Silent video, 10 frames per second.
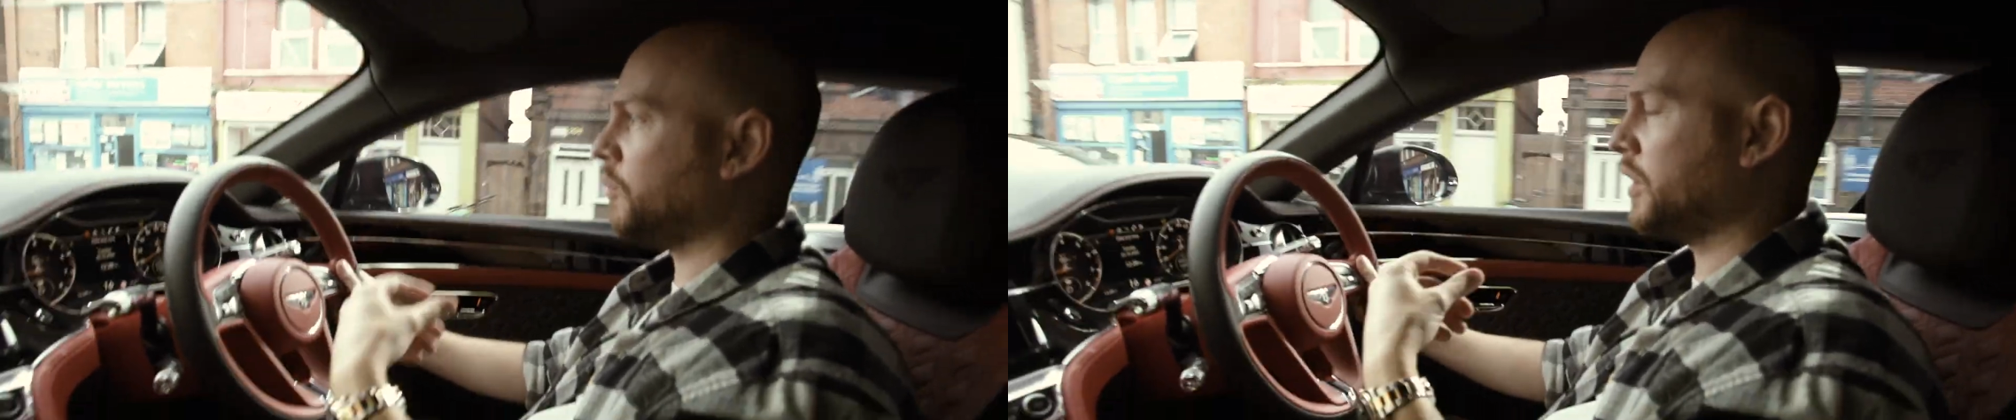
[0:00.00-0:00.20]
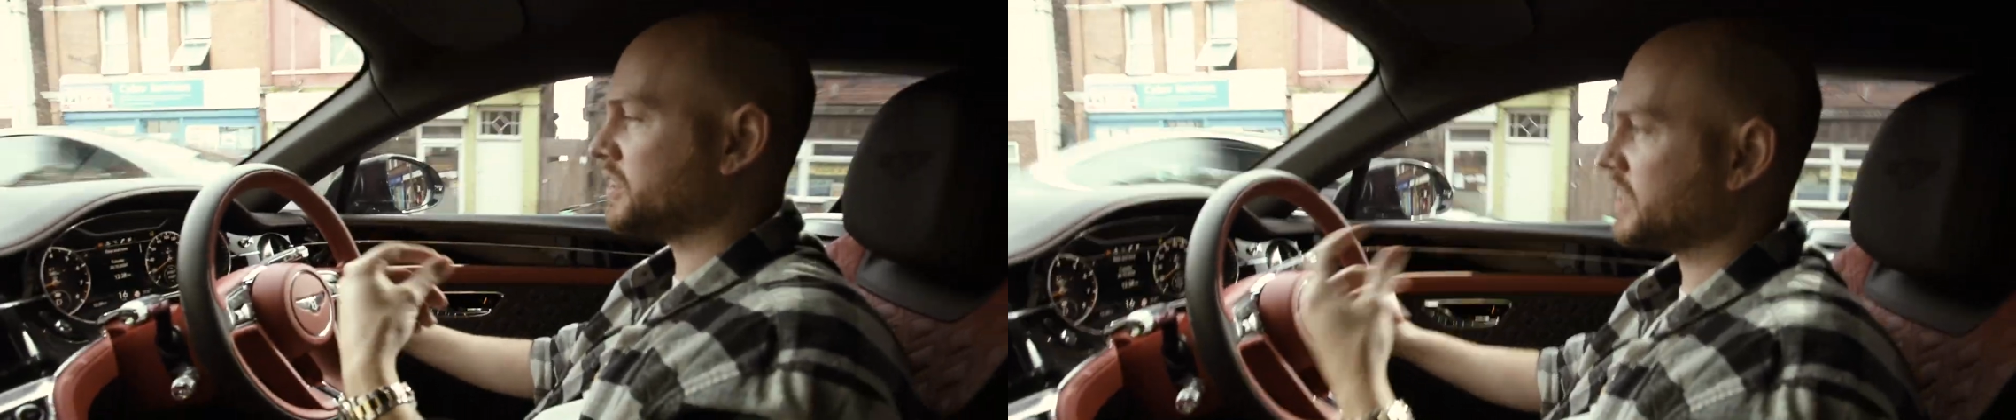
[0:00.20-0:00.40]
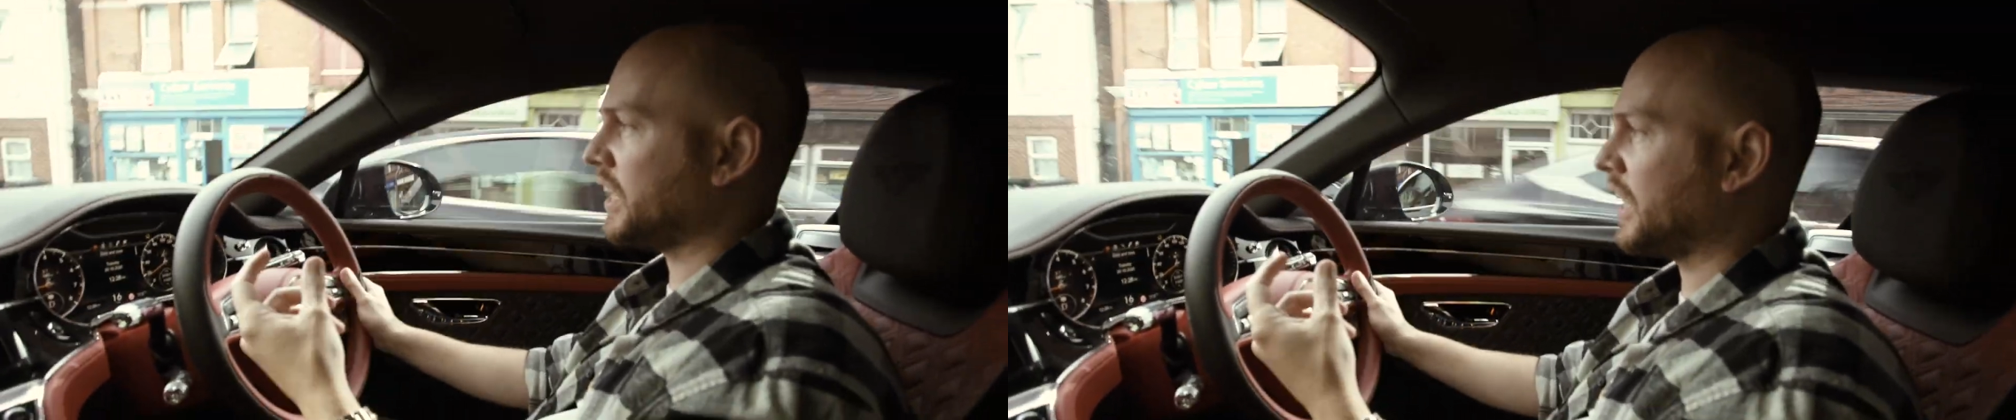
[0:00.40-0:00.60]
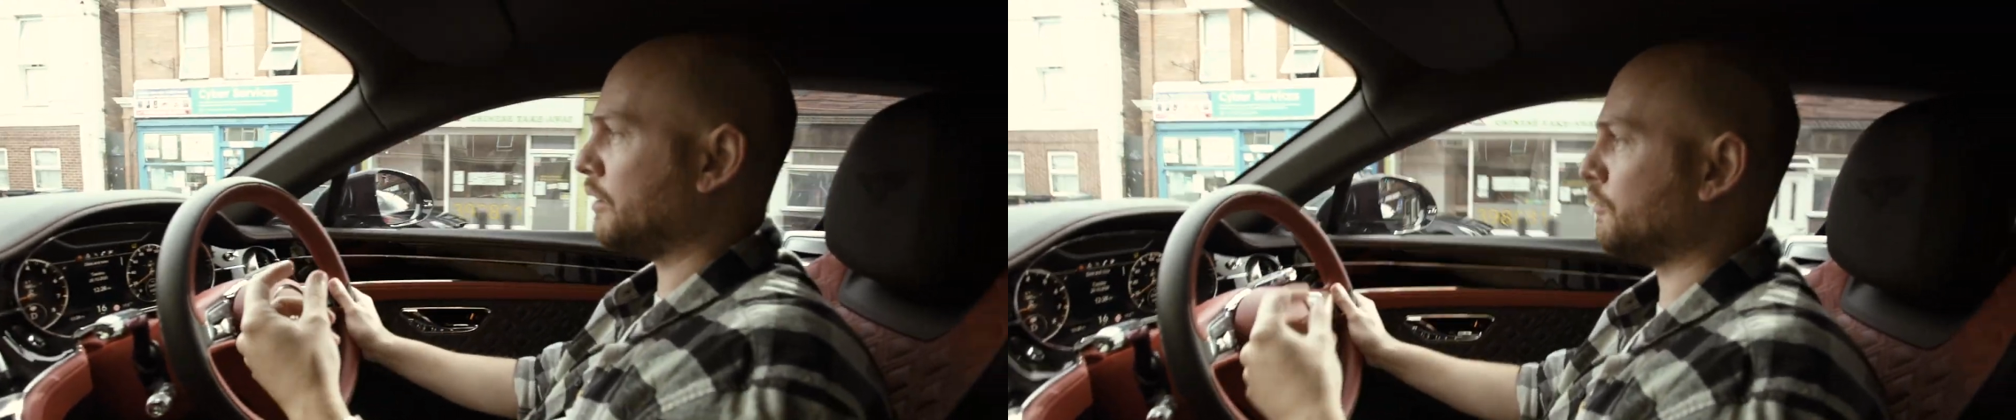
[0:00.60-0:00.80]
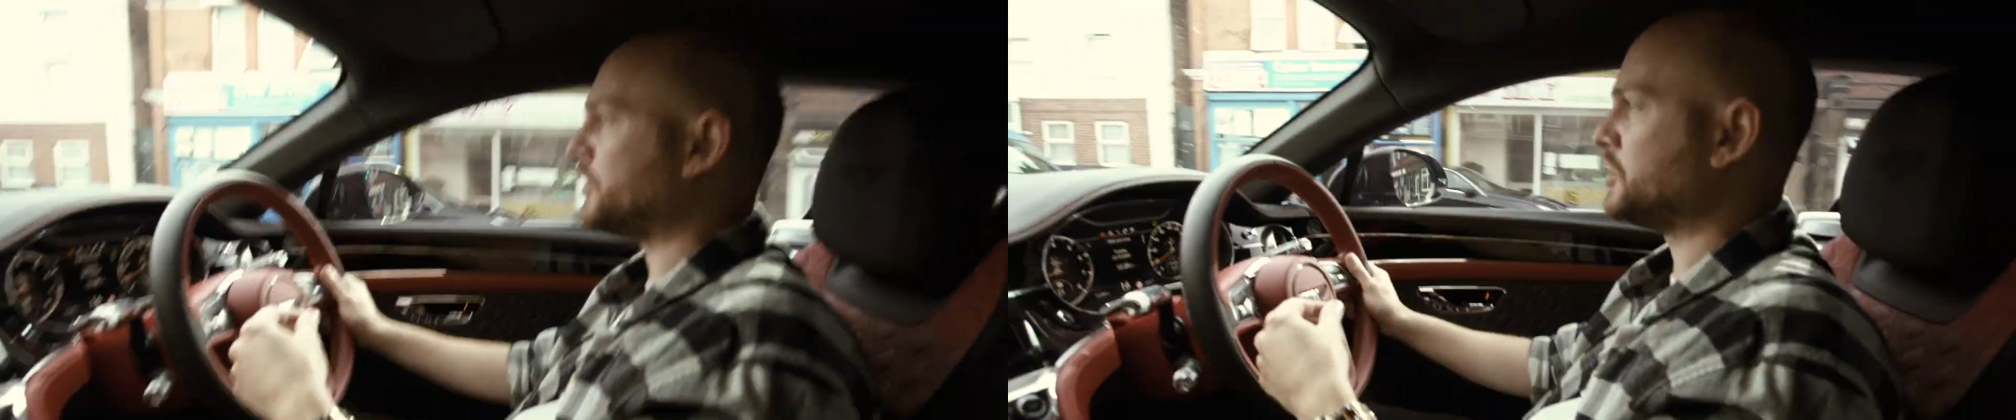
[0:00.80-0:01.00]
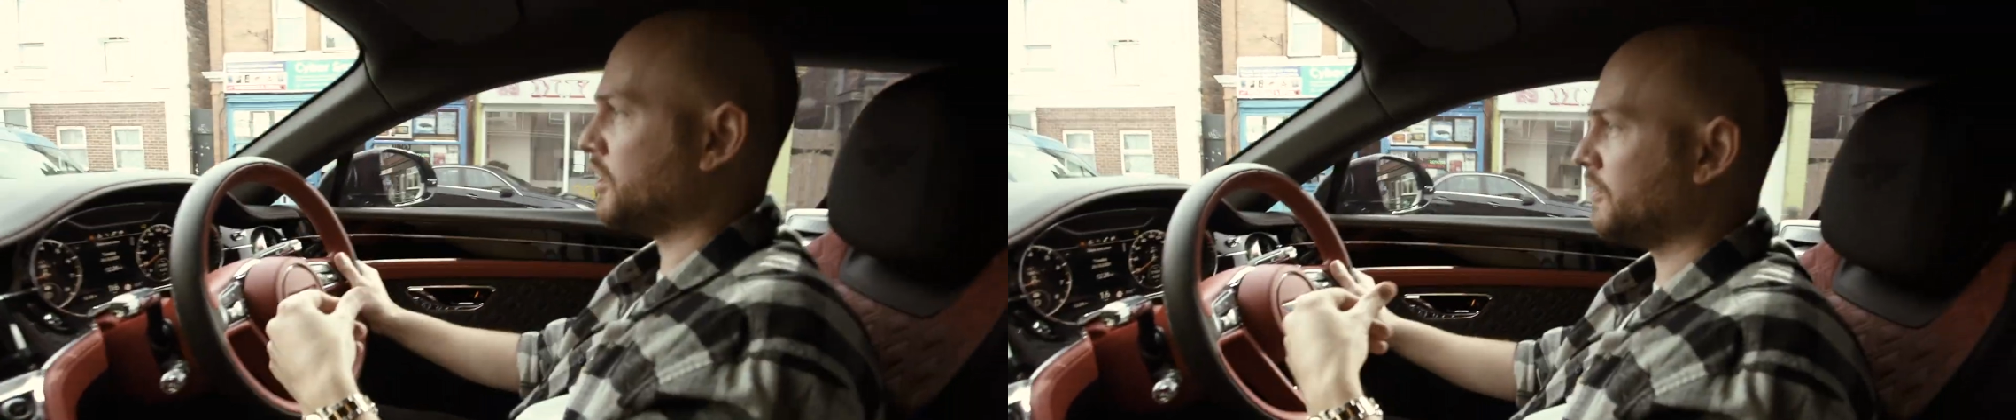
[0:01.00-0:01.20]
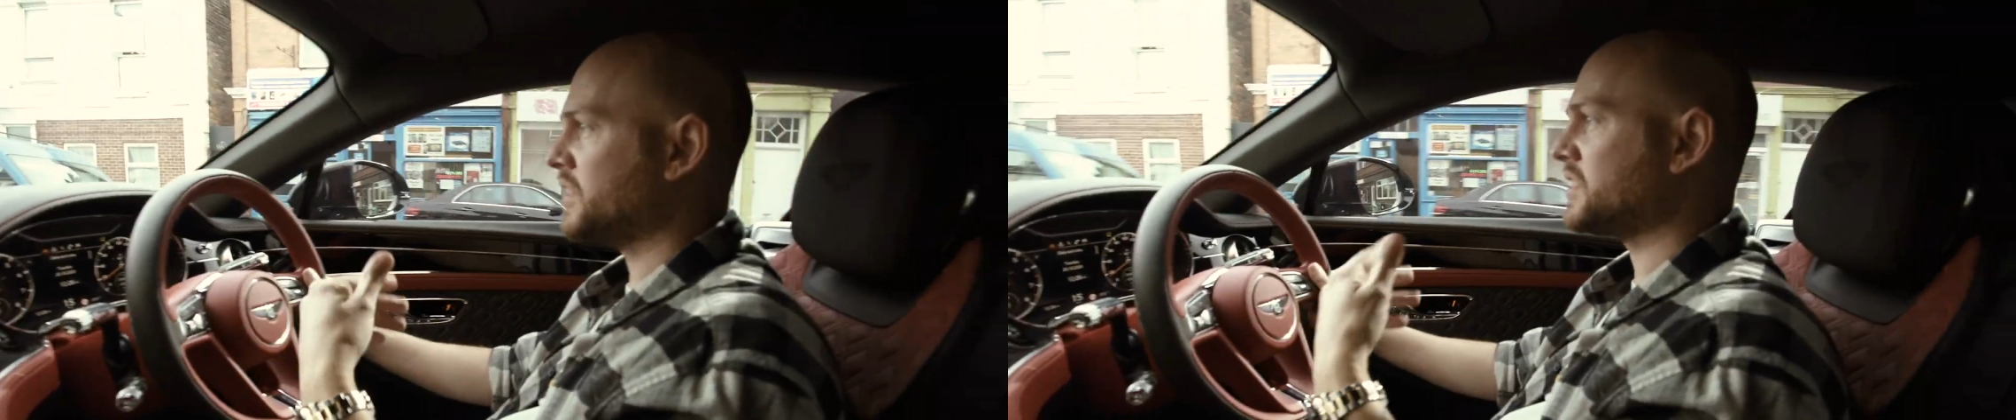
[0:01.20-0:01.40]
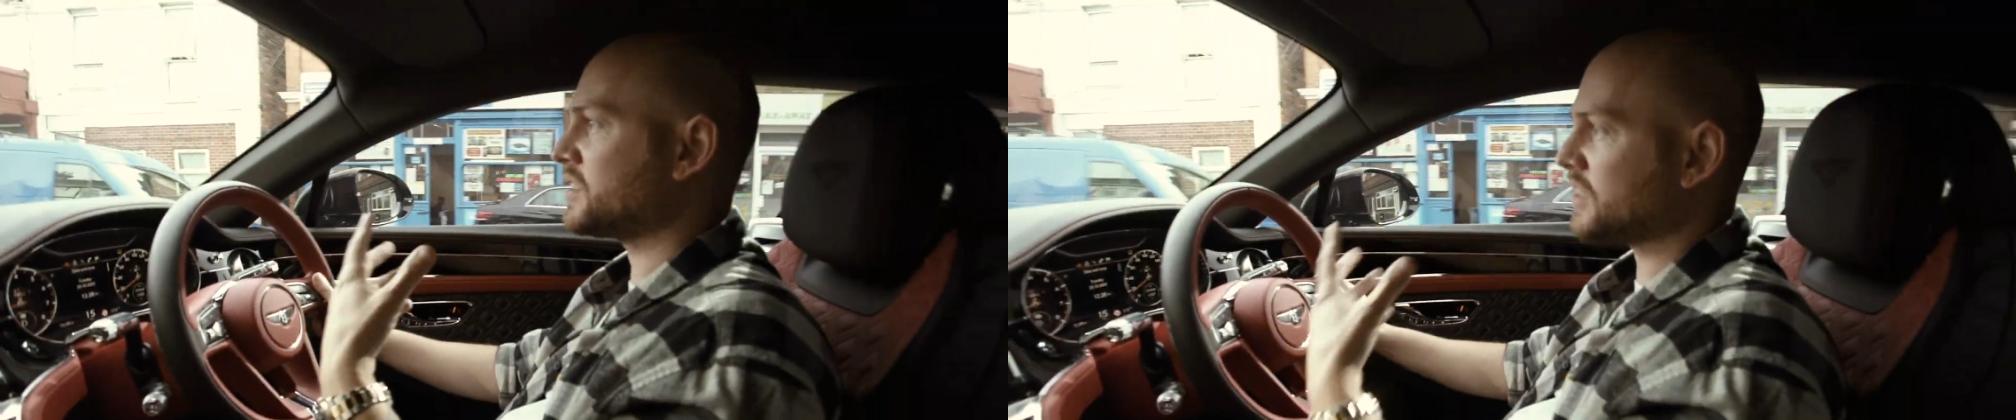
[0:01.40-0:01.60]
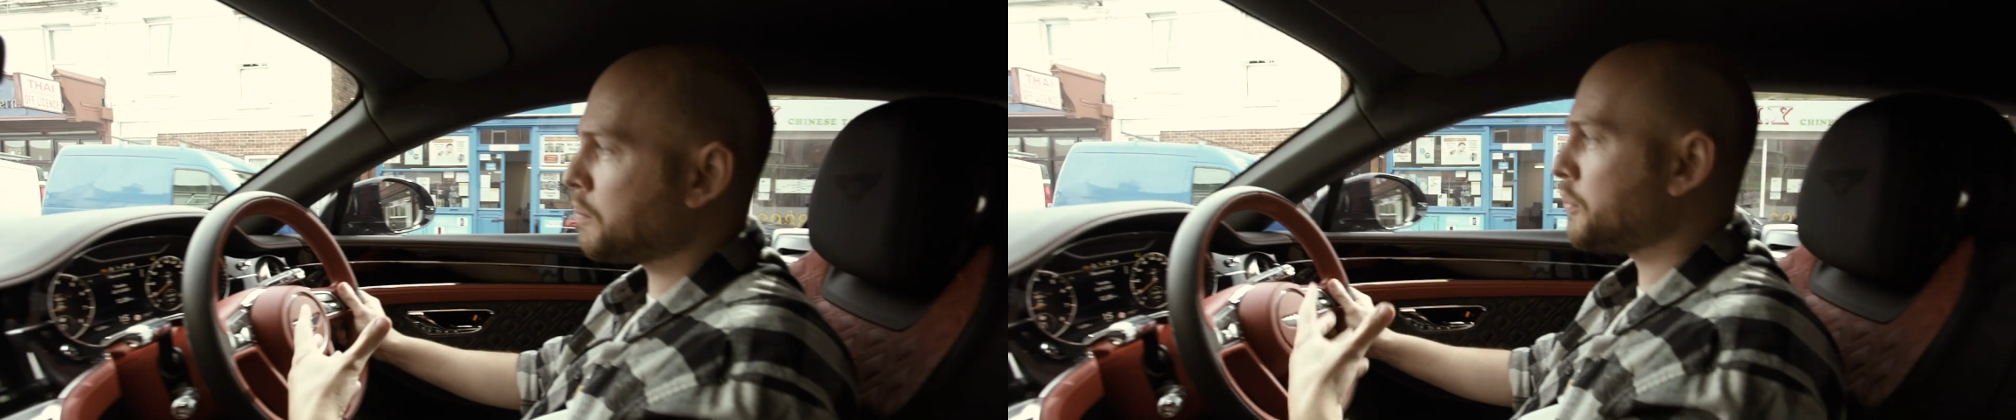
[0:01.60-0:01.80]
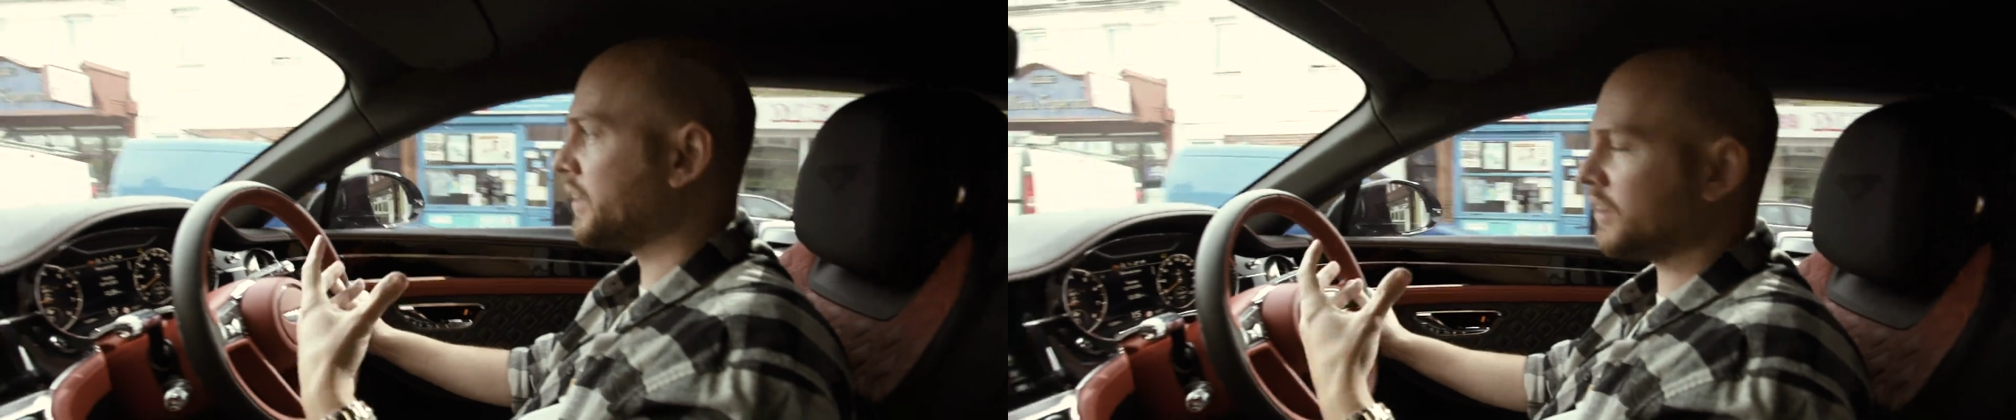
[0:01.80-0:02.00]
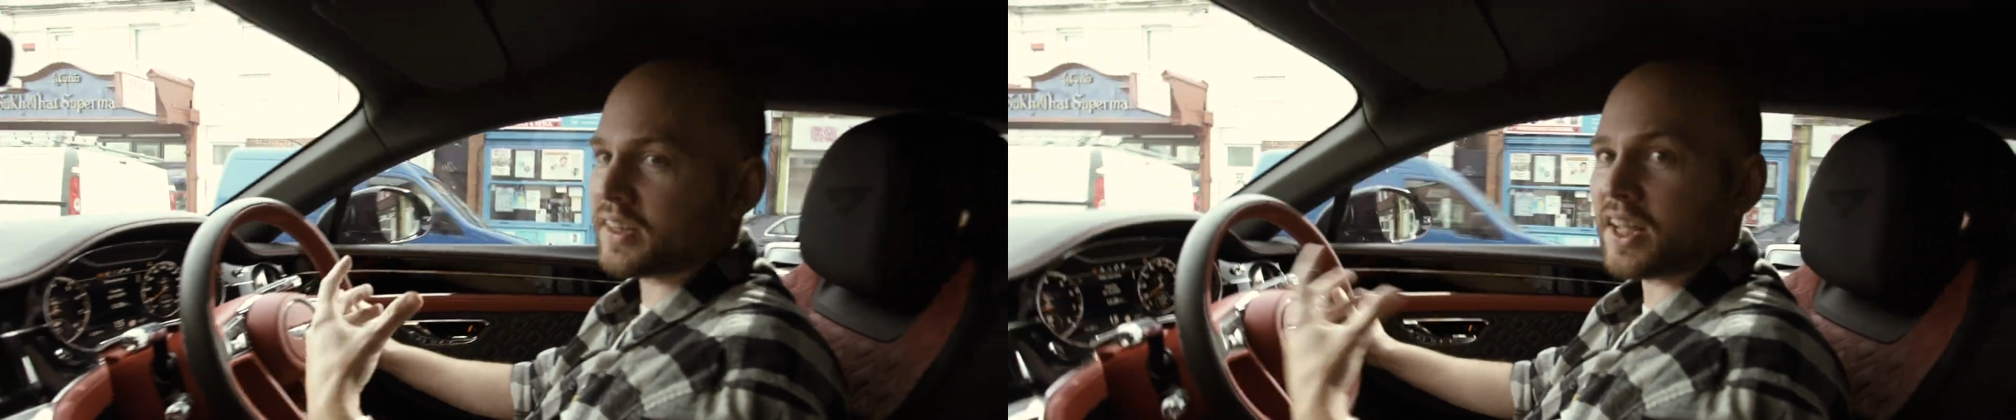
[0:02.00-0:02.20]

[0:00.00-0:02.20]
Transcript: when I take it out for a drive. There's something that I